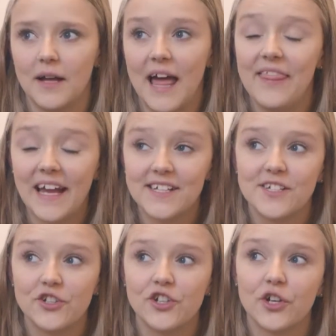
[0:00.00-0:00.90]
And that is
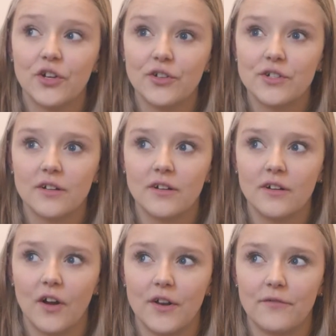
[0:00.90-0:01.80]
such a good
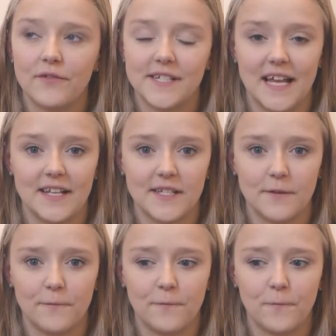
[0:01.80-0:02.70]
kind of sense
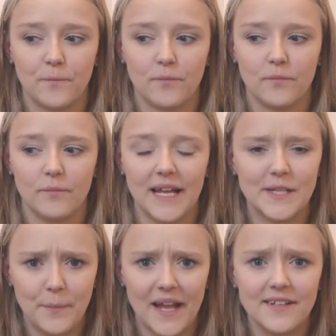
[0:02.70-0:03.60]
of
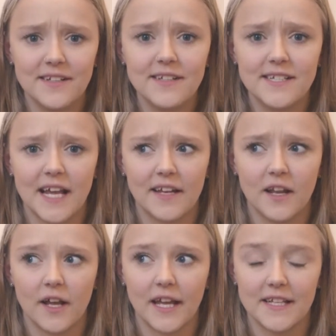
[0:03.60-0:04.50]
independence, and
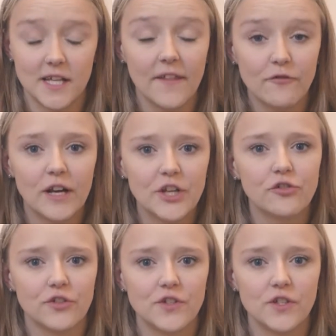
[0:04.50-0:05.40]
like, it's like they really
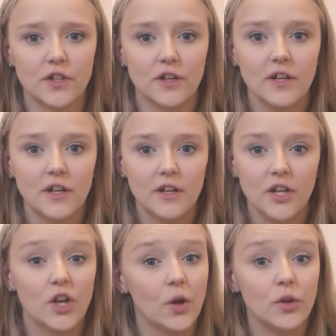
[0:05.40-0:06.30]
trust that,
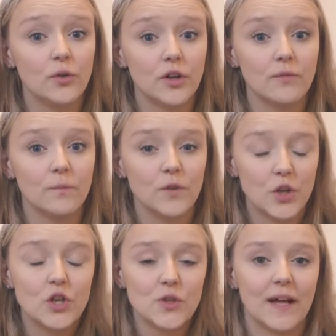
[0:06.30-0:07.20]
you know, you can
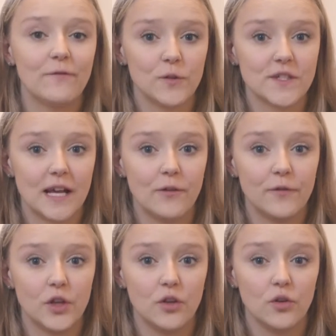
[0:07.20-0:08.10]
do that for yourself,
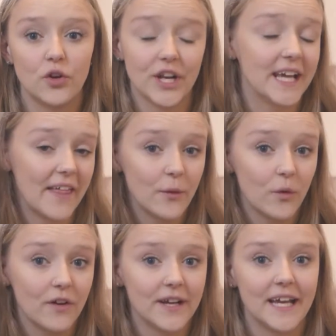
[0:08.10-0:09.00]
and you're going to get the
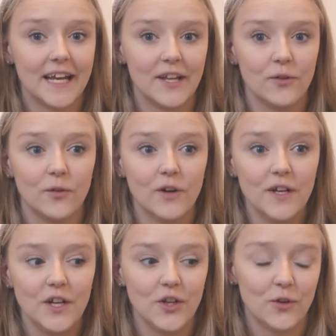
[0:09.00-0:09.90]
work in, and you're
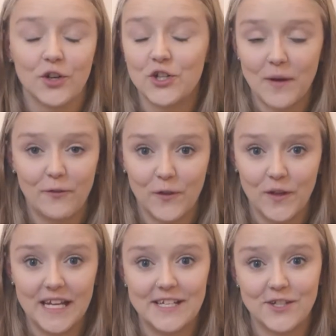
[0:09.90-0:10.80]
going to do everything you
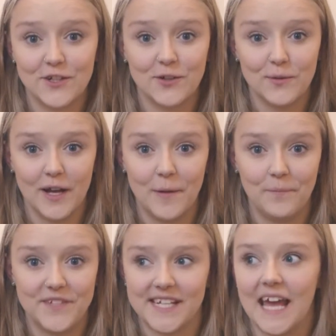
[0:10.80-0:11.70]
need to do
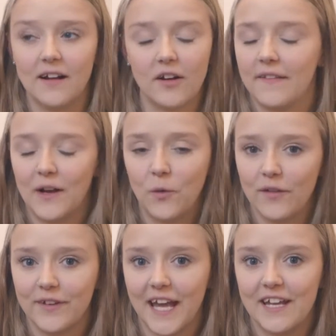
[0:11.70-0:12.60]
to get kind of that
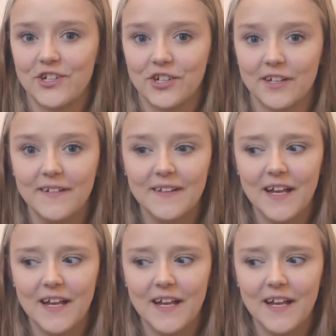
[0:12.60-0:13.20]
qualification.